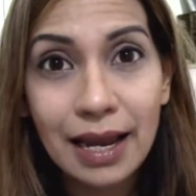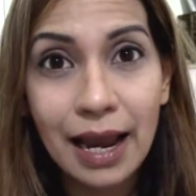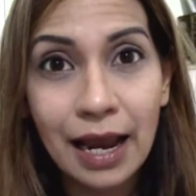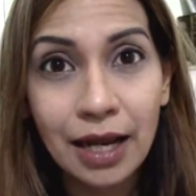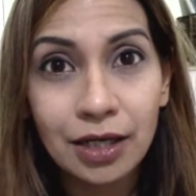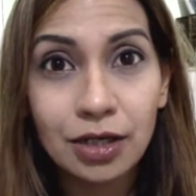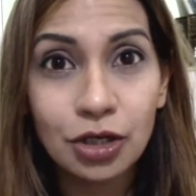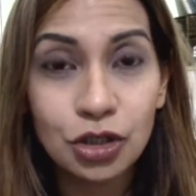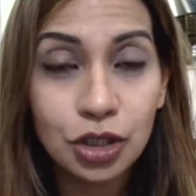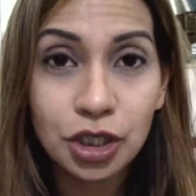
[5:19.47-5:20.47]
and
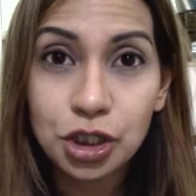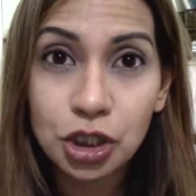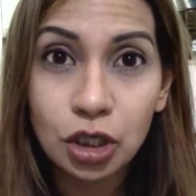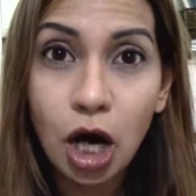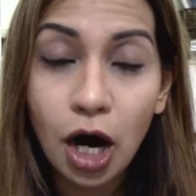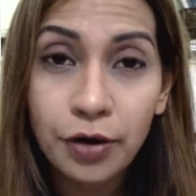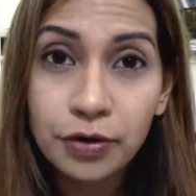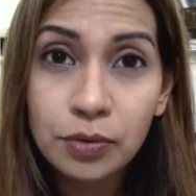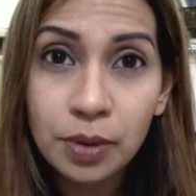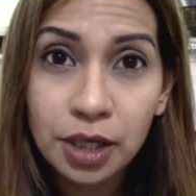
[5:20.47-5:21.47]
a traditional
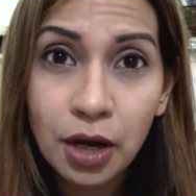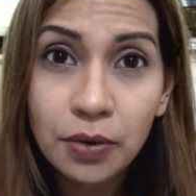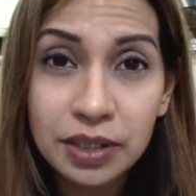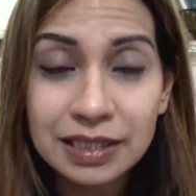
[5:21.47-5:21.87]
cardio workout